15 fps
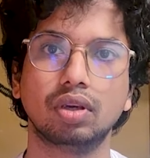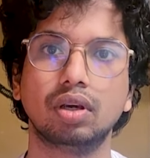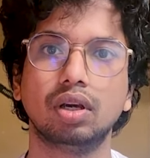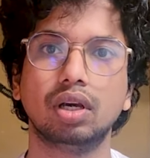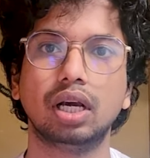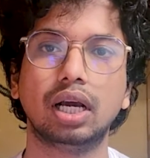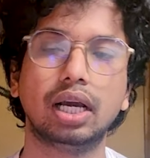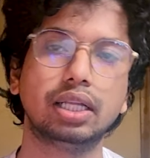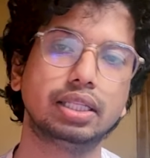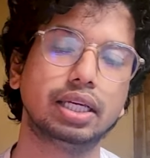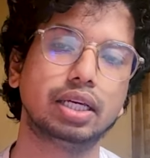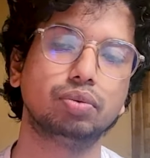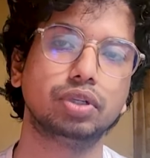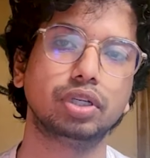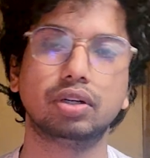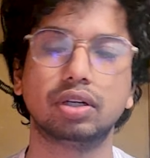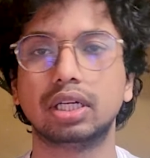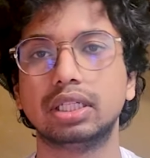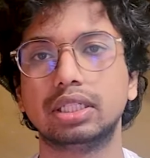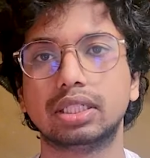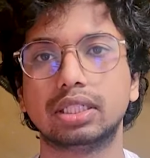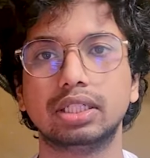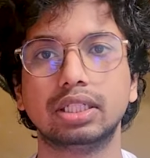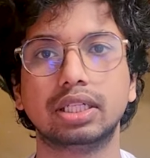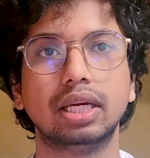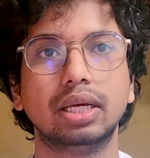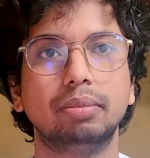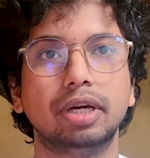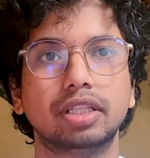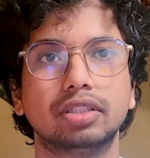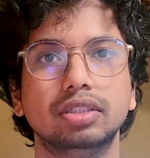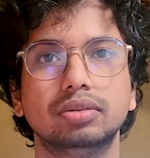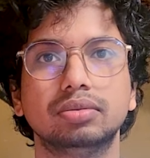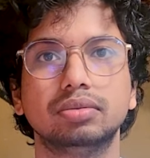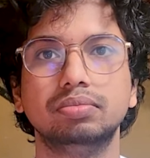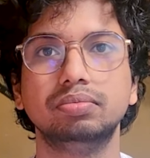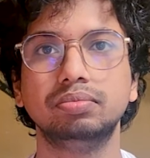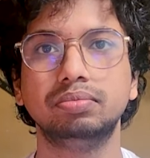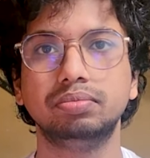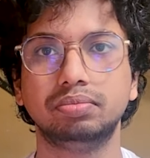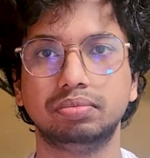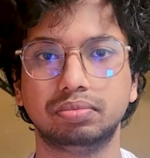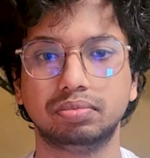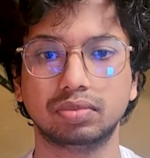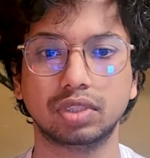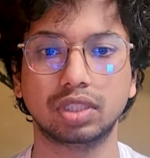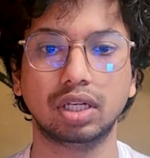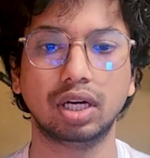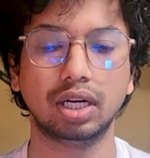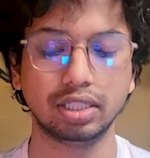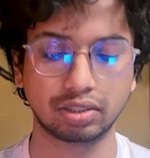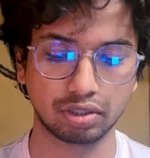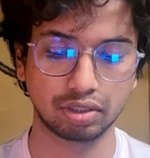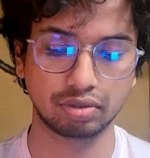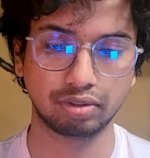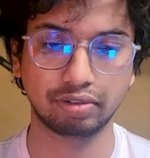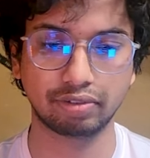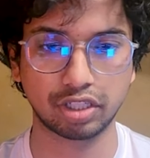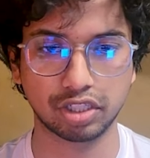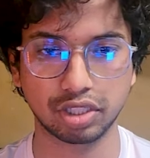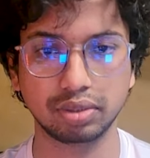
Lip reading: and then we're gonna create a method. It's going to be a function.